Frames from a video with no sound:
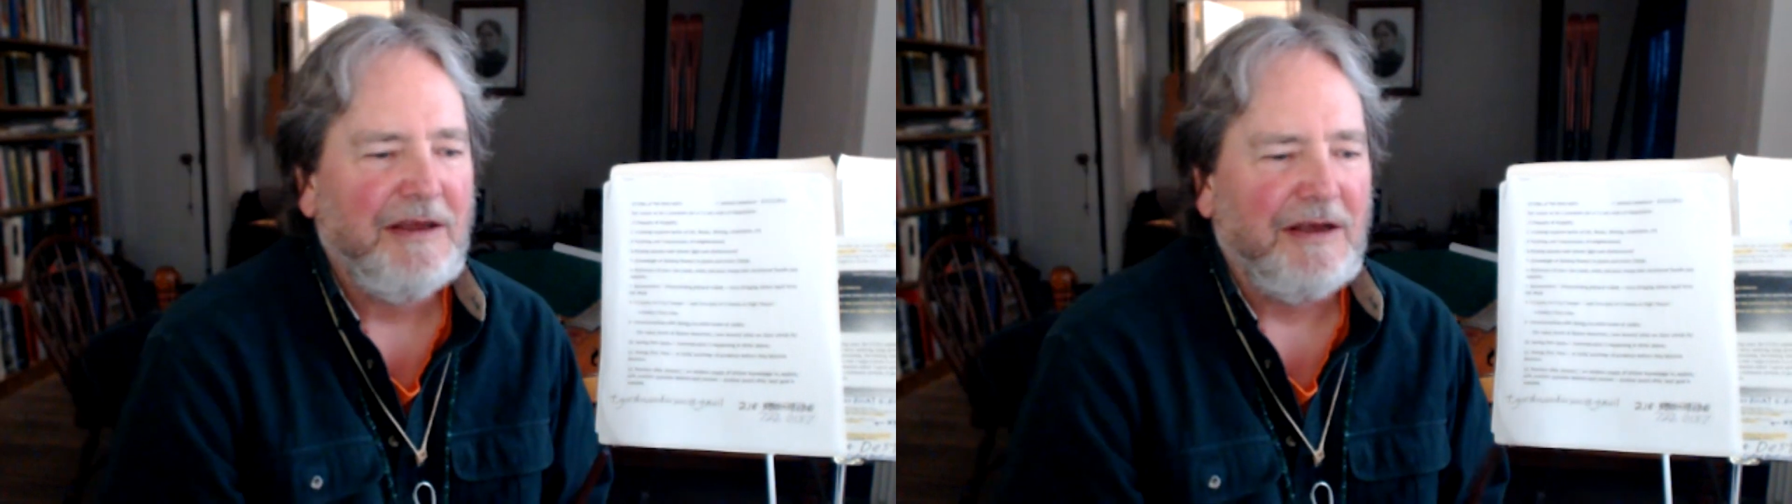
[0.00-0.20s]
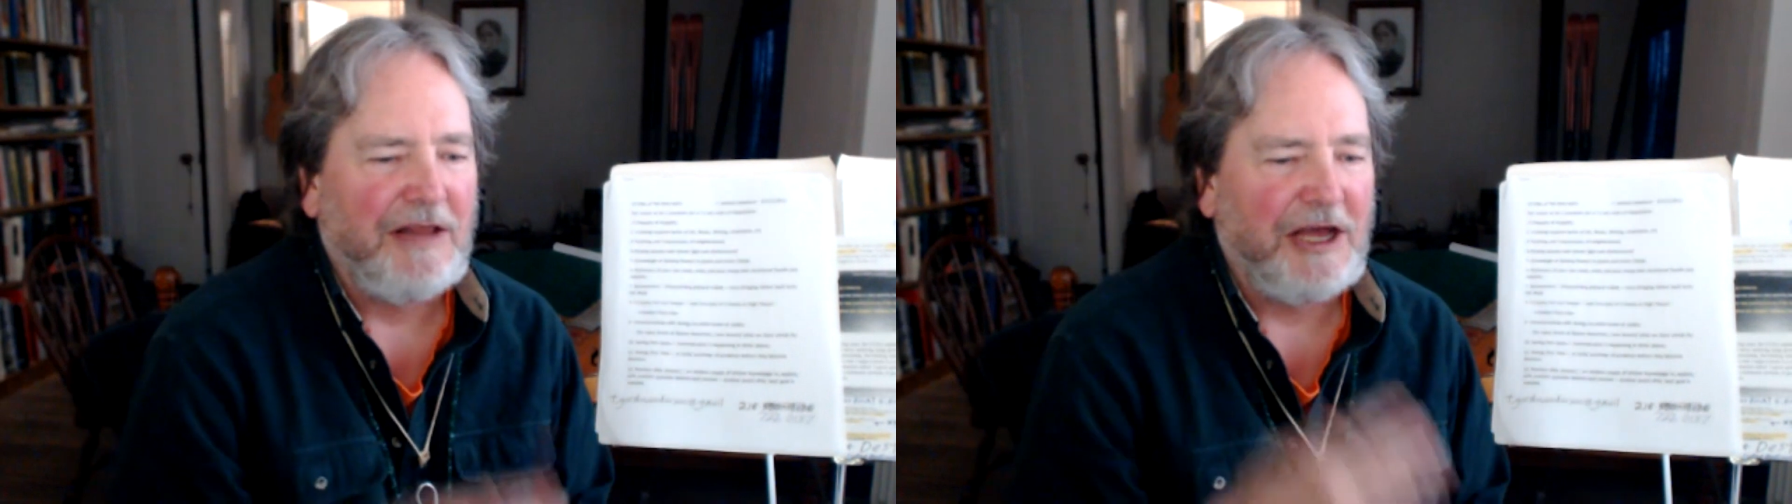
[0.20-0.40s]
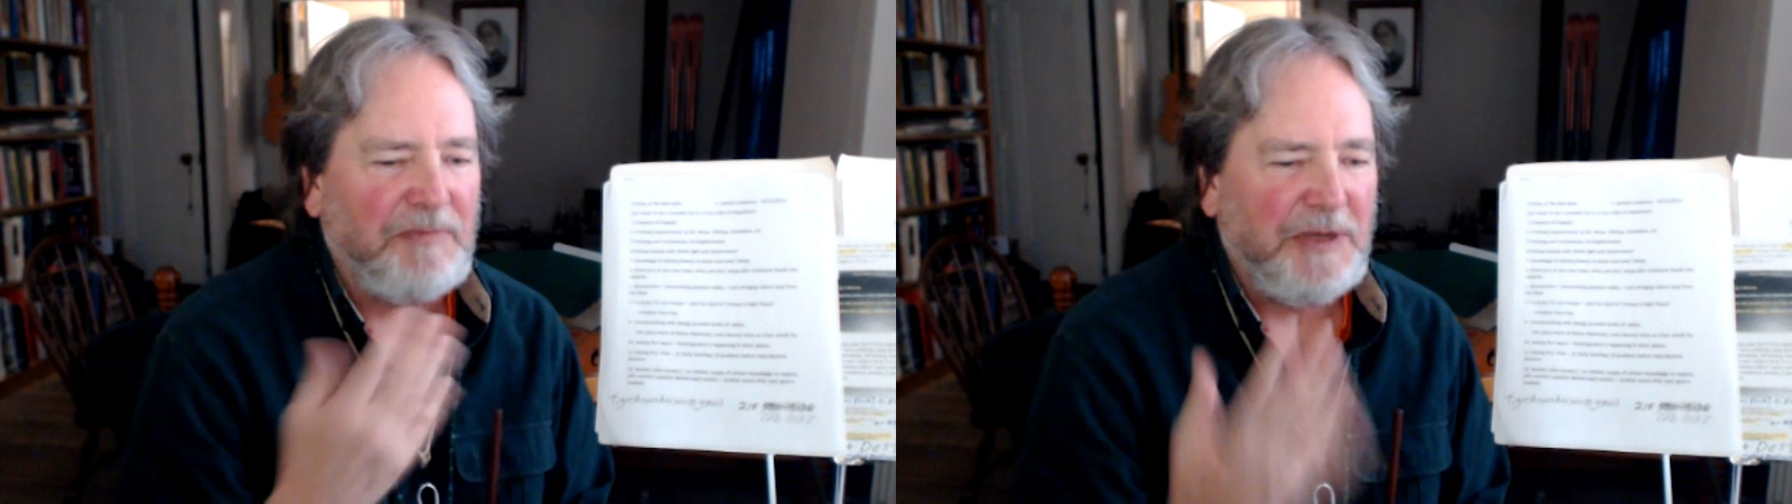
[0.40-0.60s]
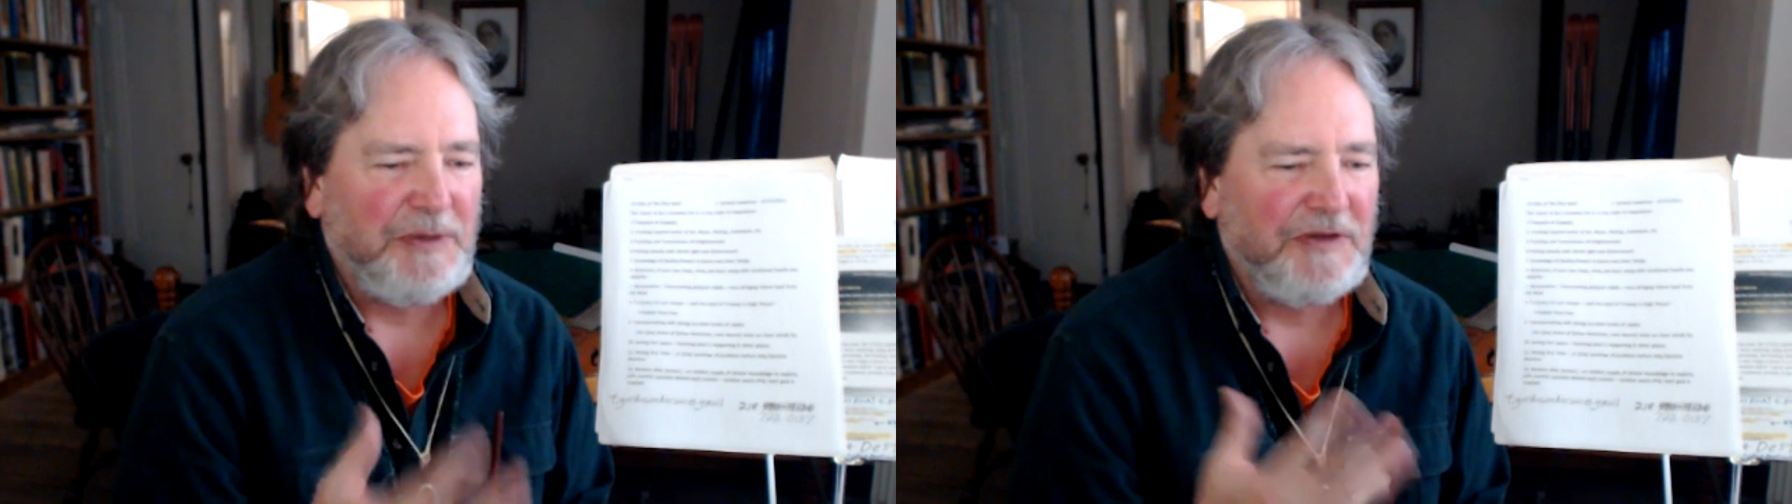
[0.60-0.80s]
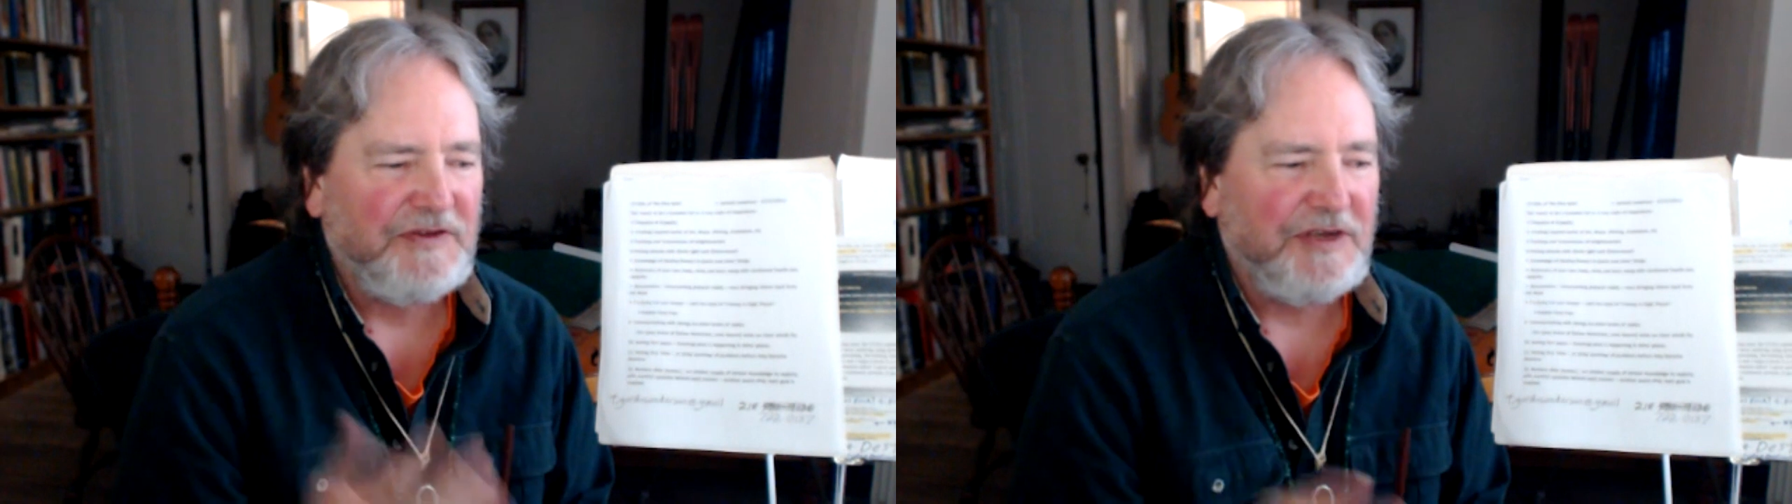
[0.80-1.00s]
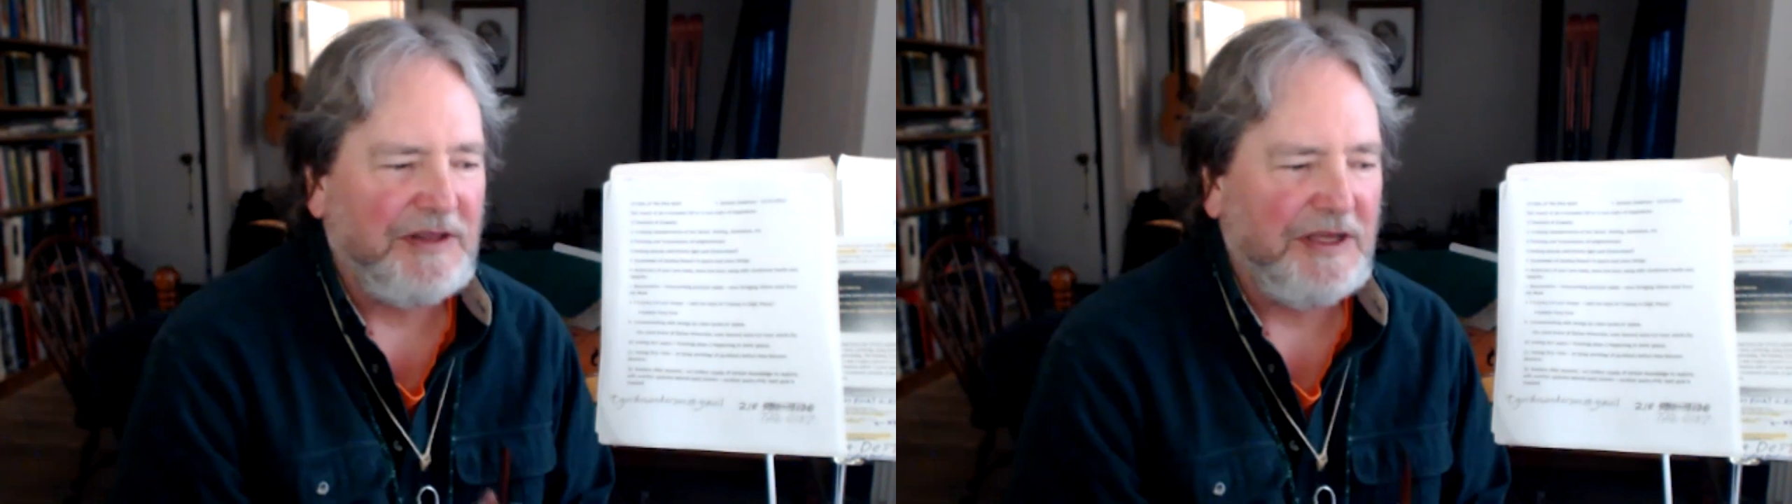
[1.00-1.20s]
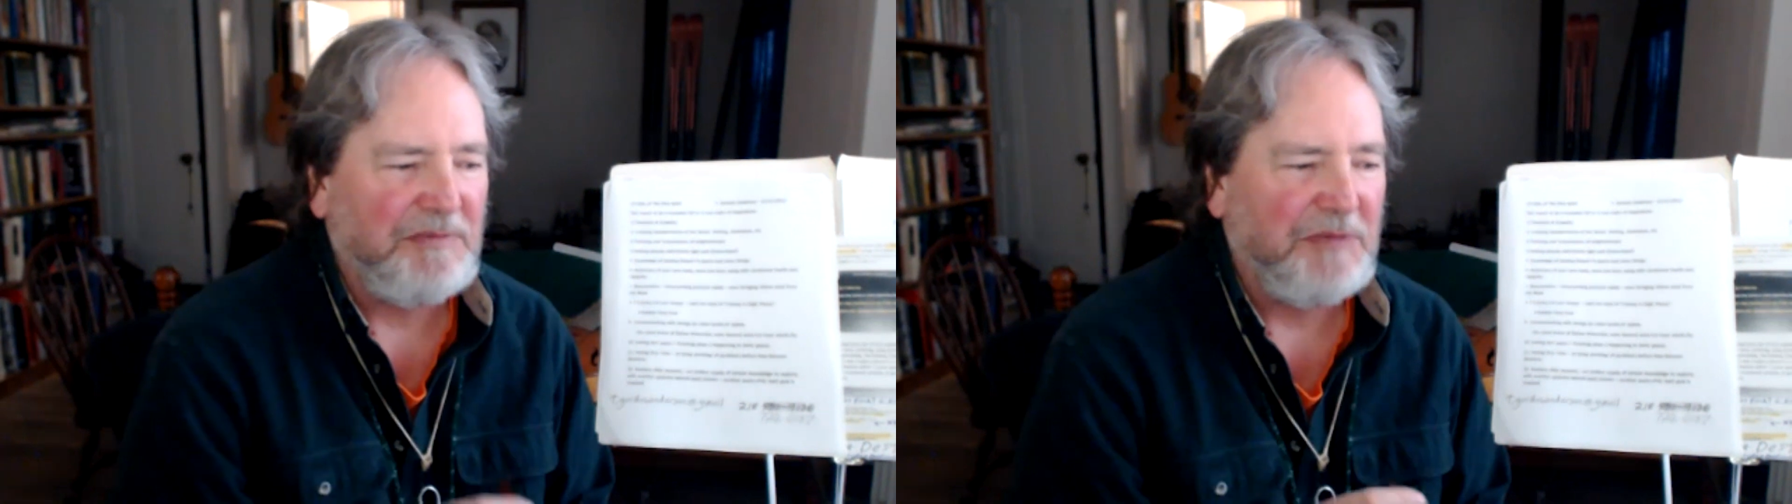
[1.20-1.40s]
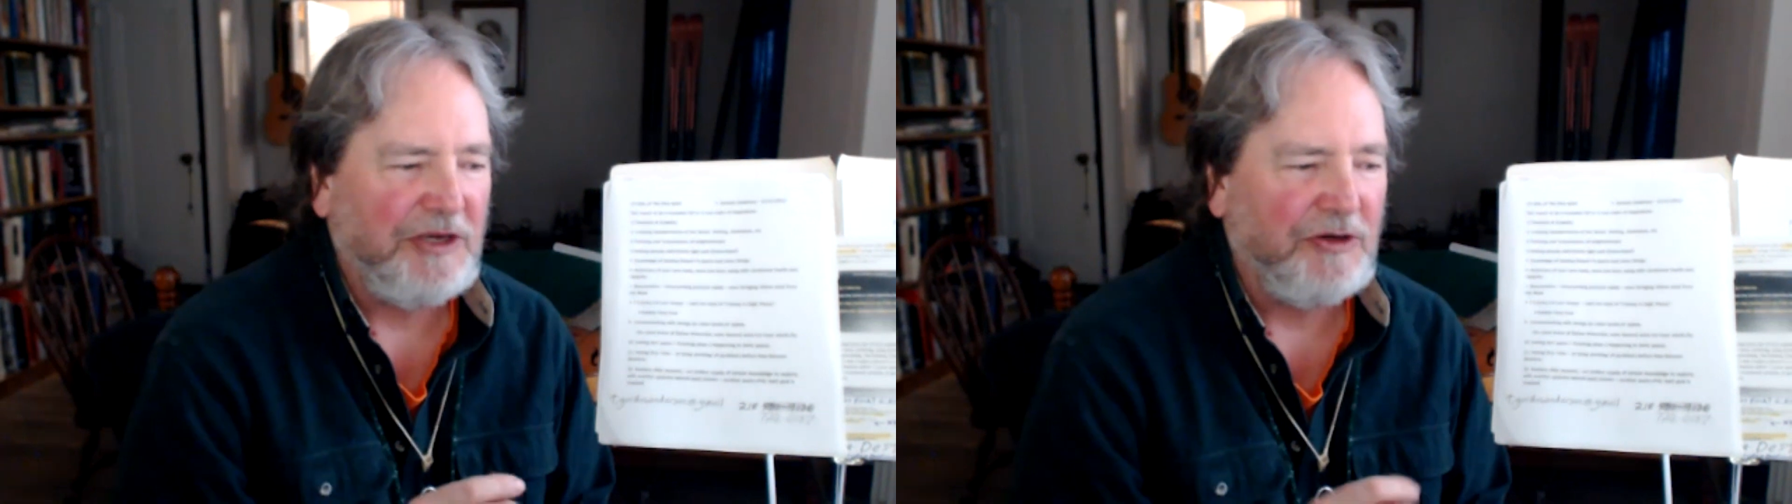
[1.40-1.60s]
a lot of people have said they